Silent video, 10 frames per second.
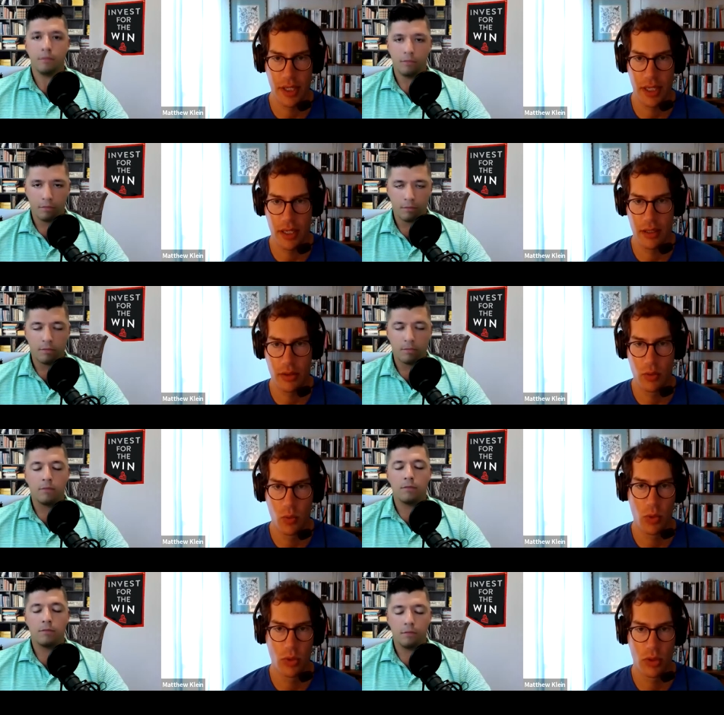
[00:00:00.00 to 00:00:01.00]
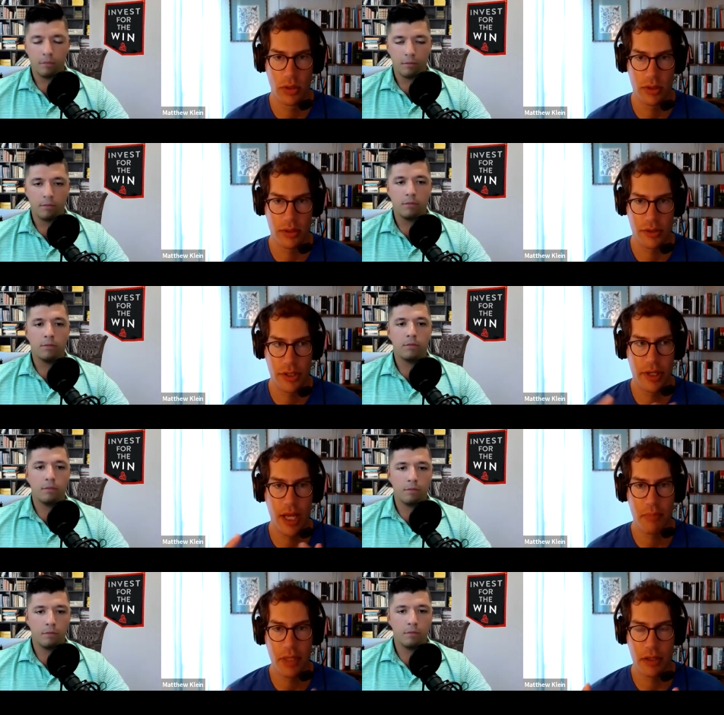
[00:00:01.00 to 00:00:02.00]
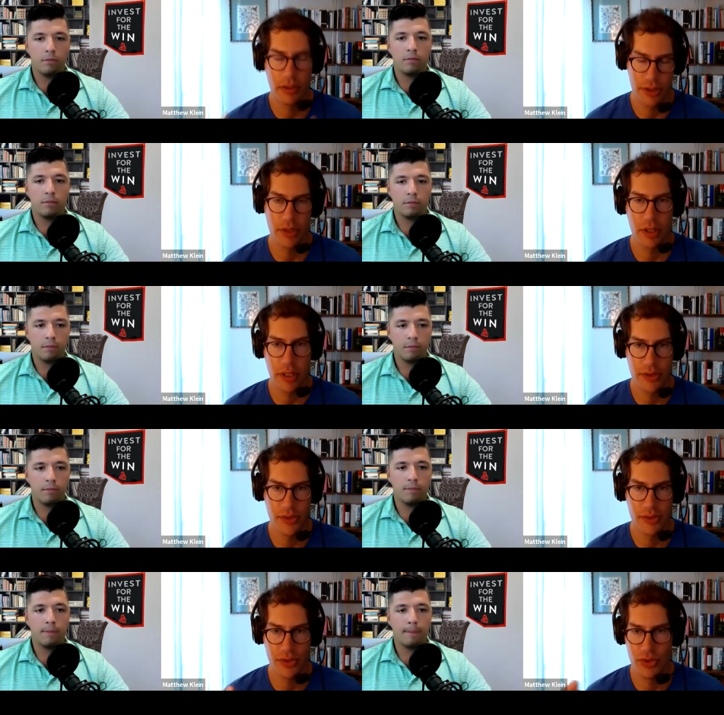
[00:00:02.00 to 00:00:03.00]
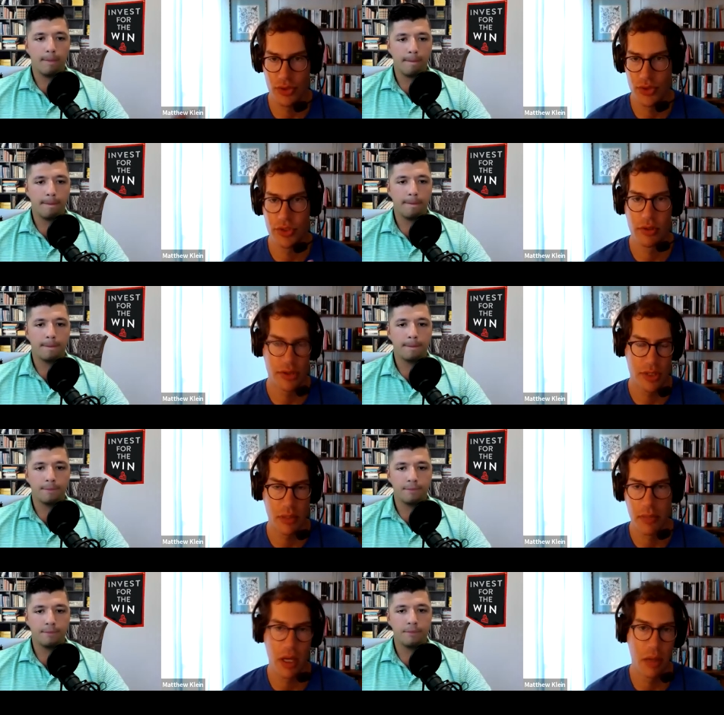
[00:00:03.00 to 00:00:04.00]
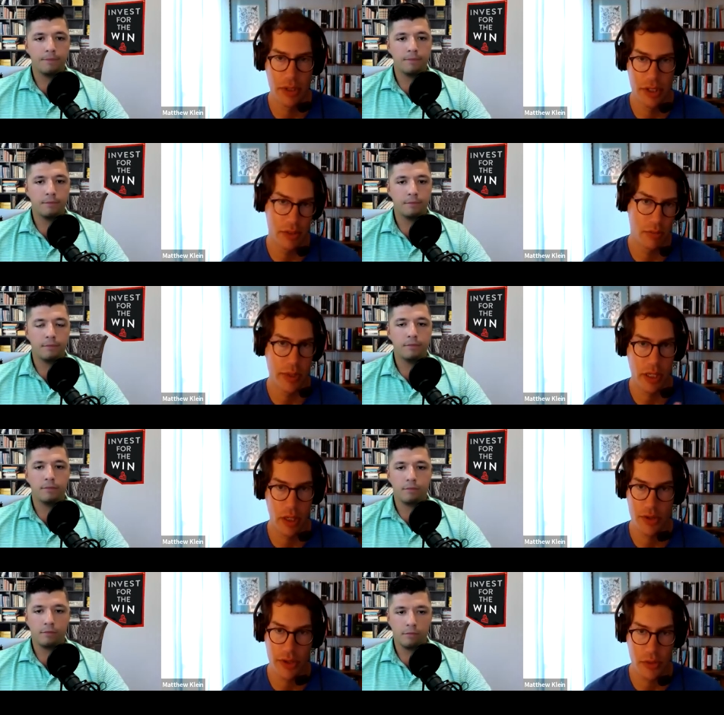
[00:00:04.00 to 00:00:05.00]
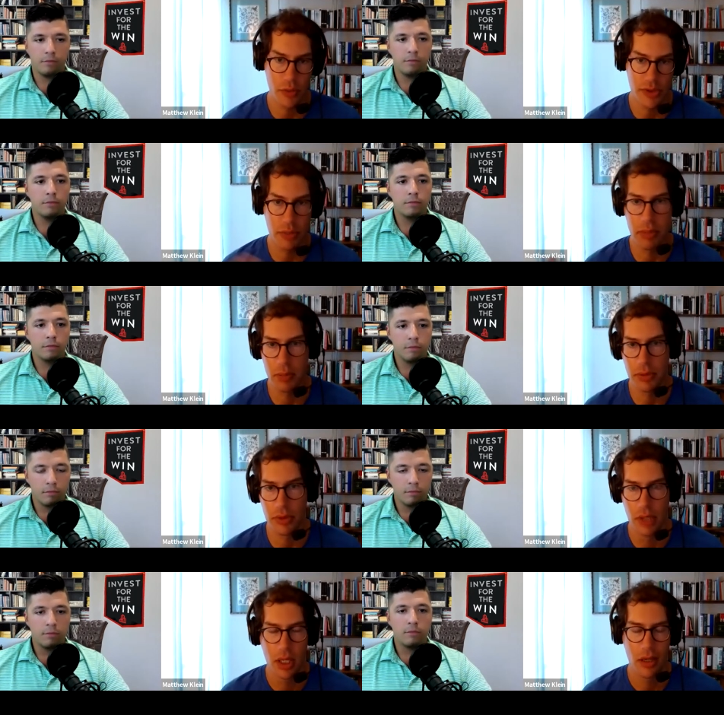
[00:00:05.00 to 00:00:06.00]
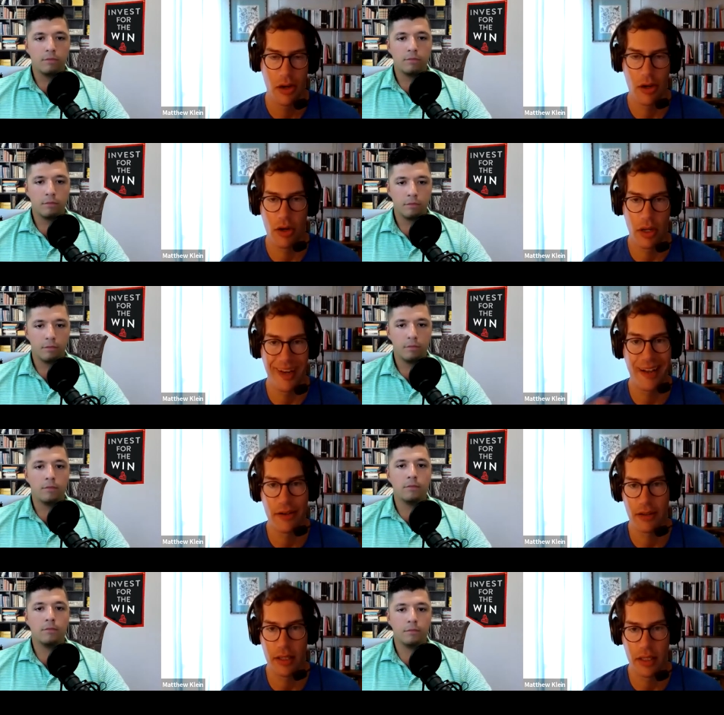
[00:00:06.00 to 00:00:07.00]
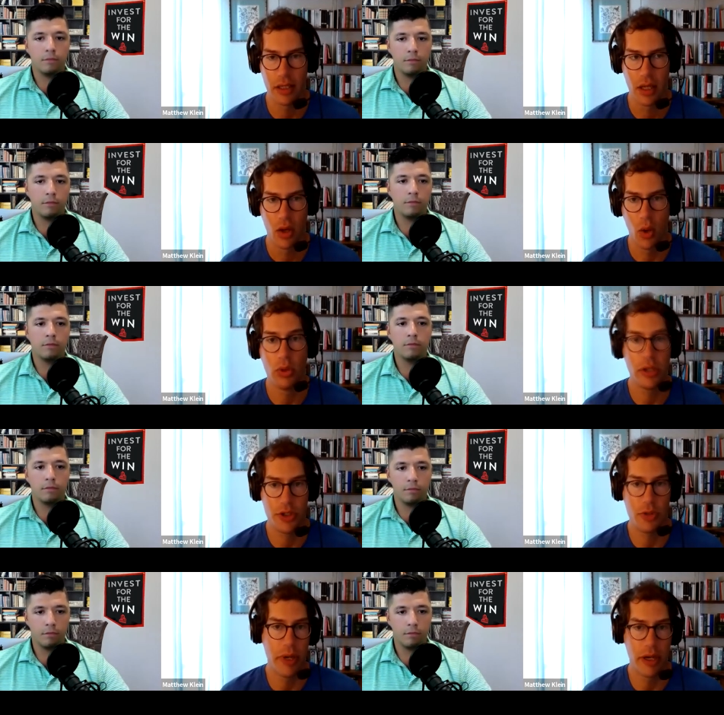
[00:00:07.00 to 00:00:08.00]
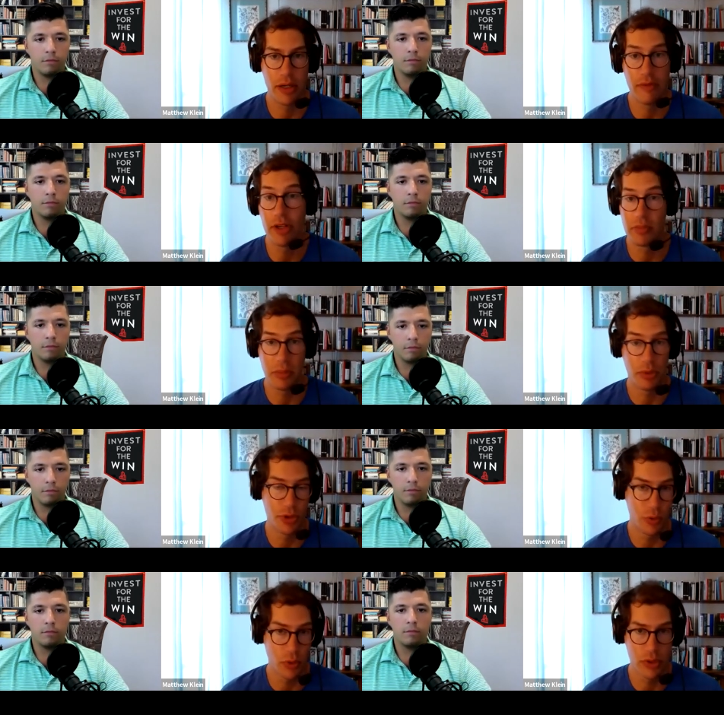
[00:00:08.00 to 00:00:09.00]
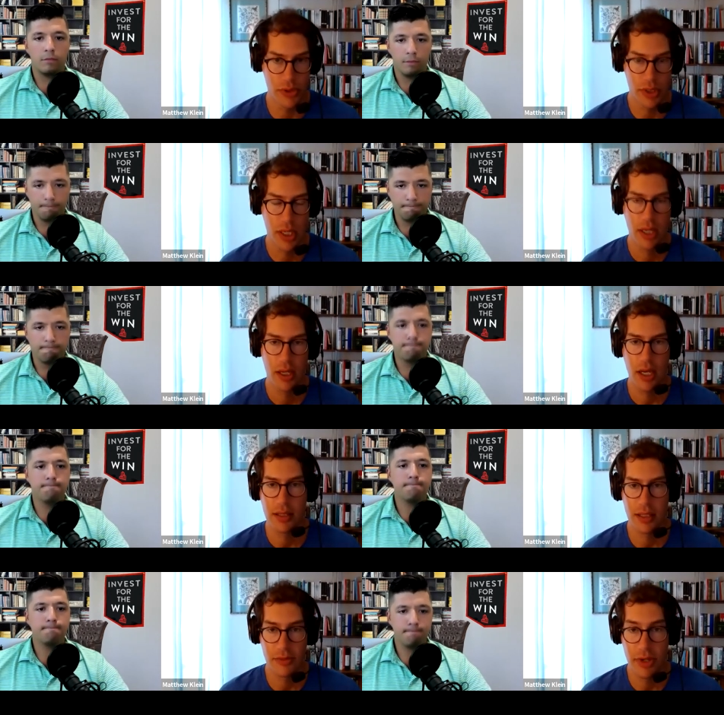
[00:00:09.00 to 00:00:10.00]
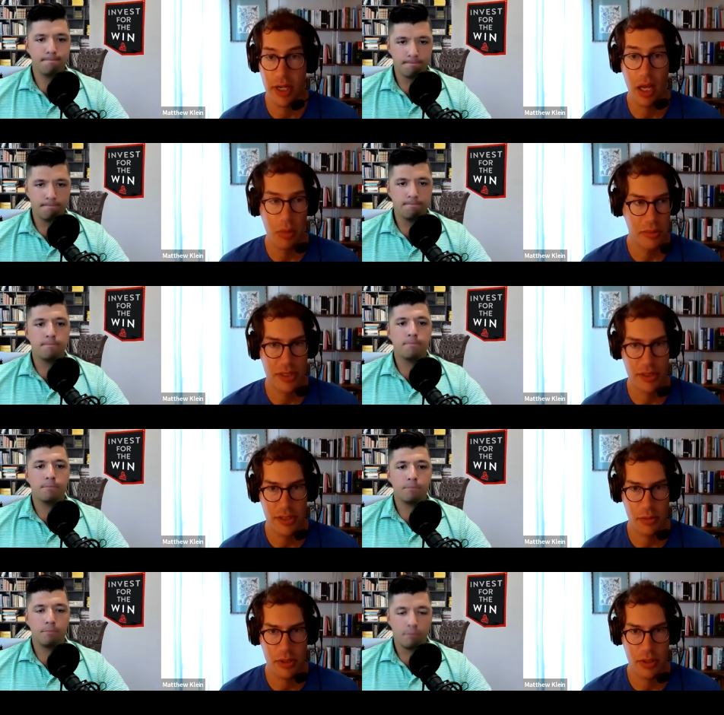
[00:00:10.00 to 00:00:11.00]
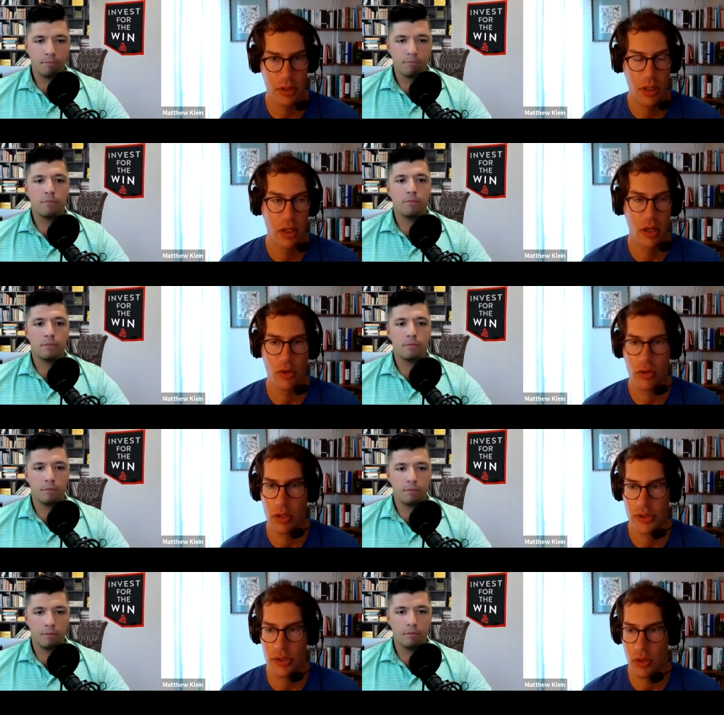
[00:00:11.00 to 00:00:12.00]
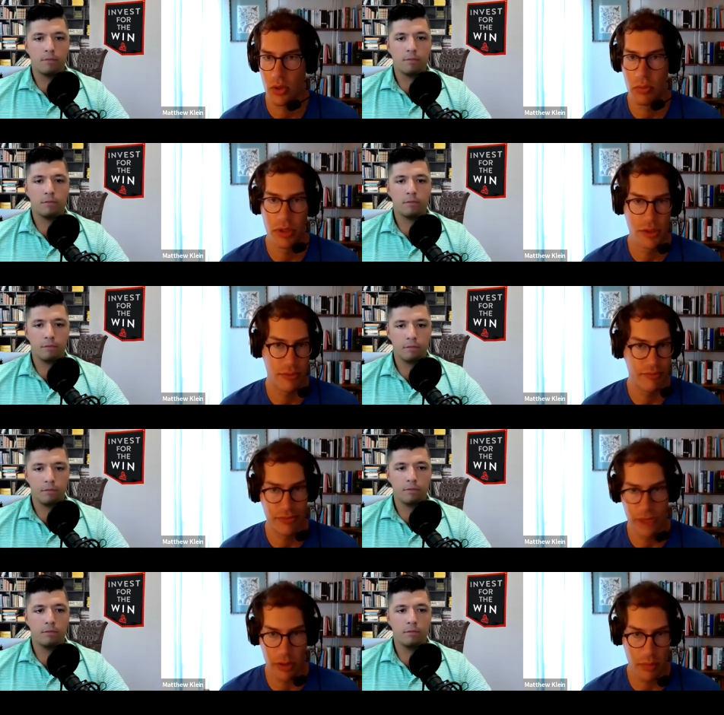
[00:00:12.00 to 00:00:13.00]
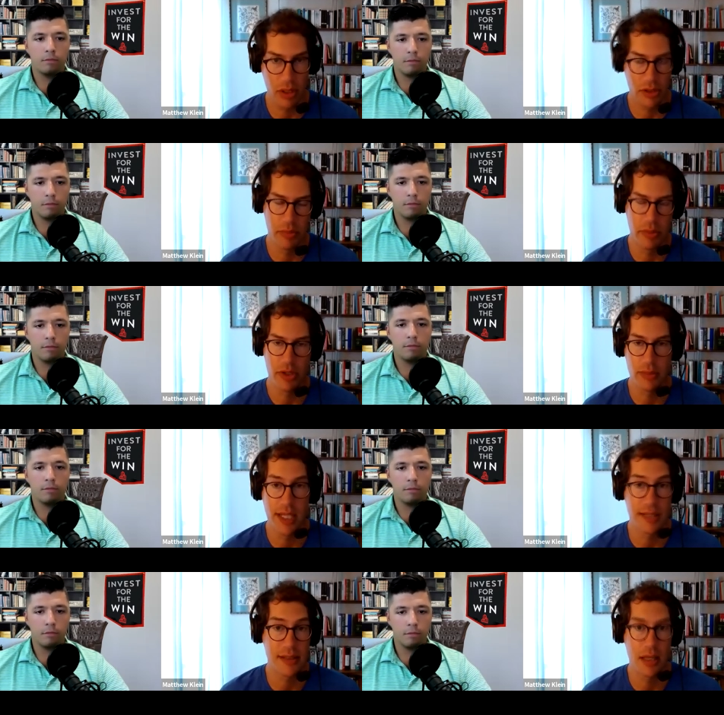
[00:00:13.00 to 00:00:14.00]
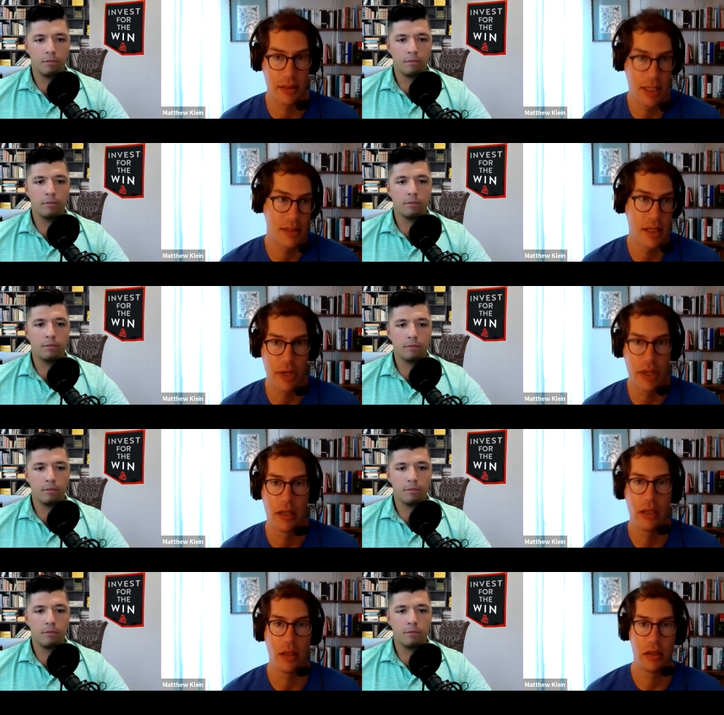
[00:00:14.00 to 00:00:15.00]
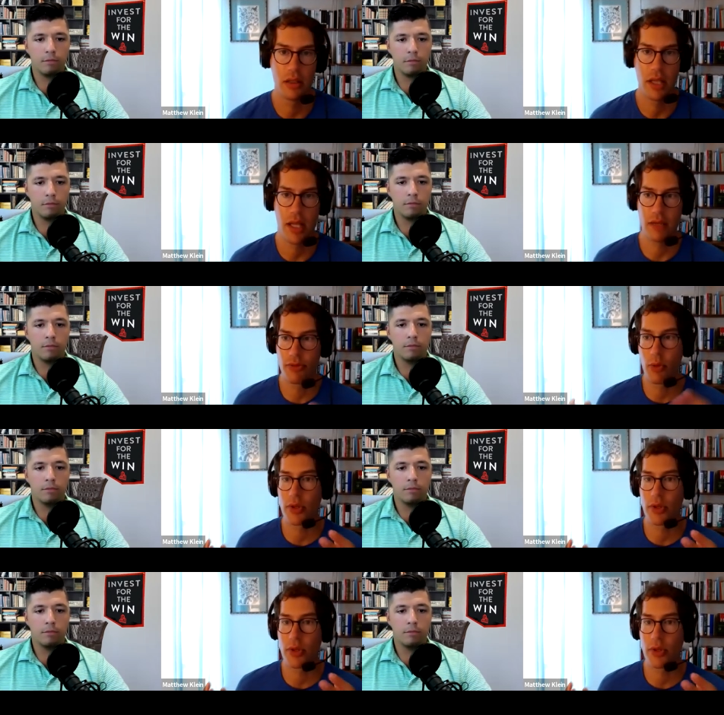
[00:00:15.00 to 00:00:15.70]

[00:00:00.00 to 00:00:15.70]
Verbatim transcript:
Speaker 1: and the world should not be understood as this zero sum competition between countries where some people are going to inherently only do better if other people do worse. Mm-hmm. I think that's a very common misconception across a whole bunch of you know the political spectrum, and that's not that's not right. That, that for